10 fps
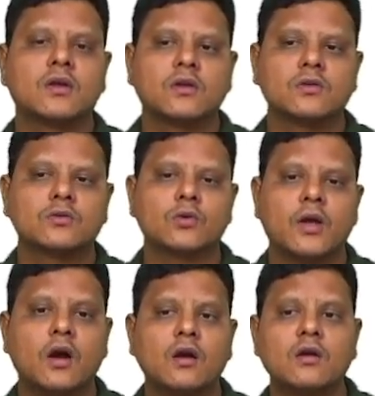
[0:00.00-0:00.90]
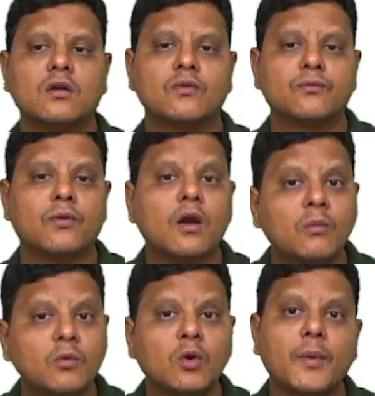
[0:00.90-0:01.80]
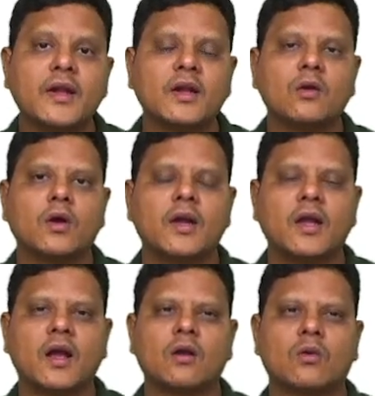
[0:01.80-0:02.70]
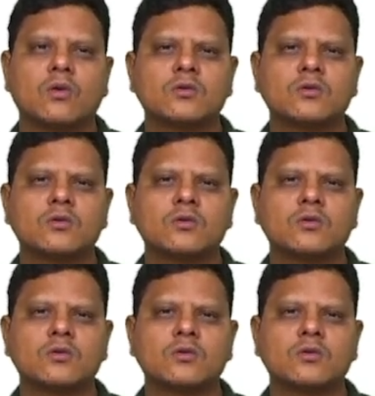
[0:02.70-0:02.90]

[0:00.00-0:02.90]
So in order to firm to maintain quality controls,